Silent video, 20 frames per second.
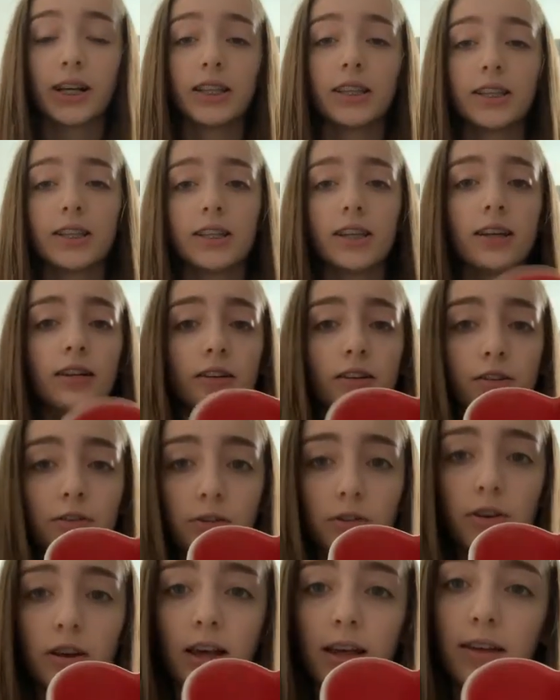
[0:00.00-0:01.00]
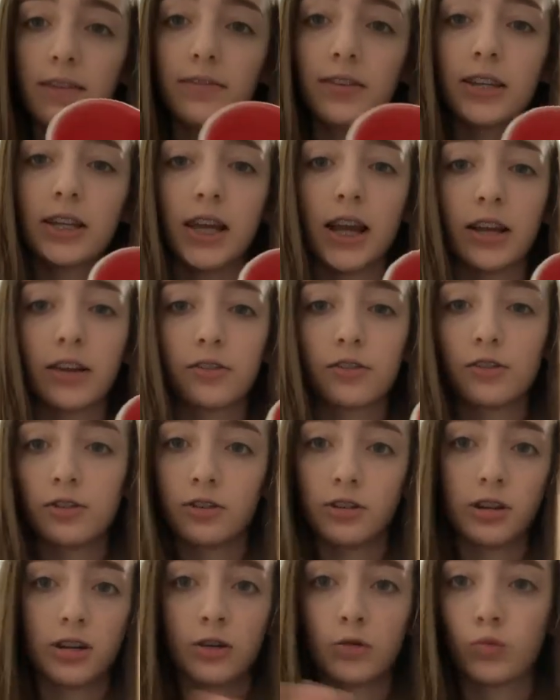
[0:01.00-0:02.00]
then I also have an
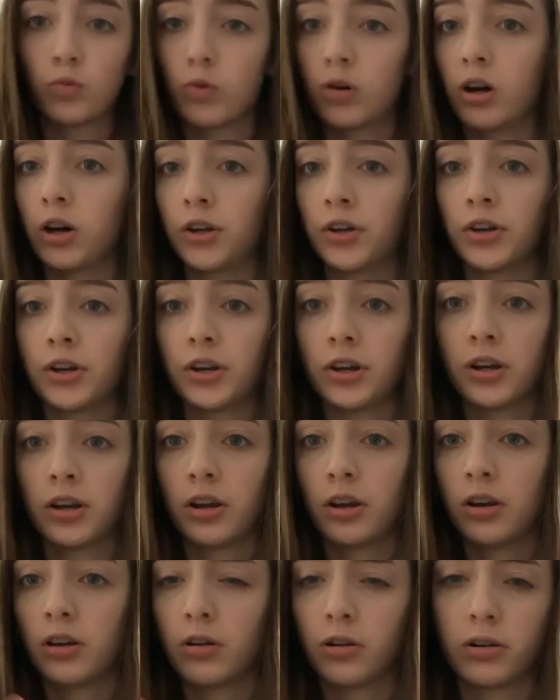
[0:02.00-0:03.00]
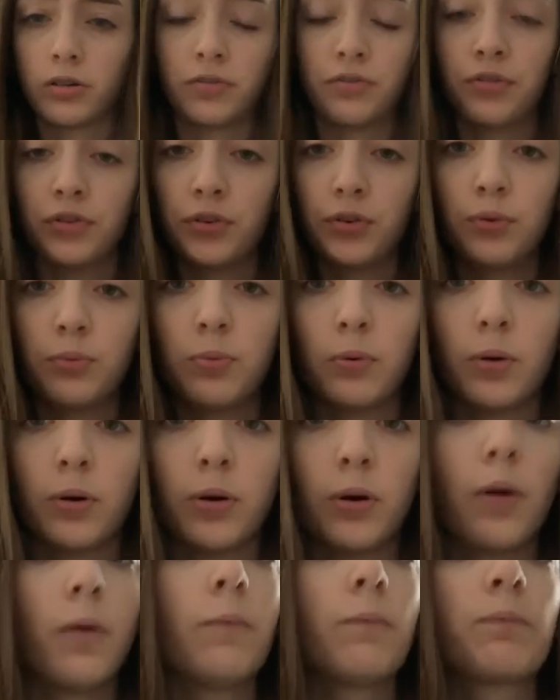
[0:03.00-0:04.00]
extra water or food bowl.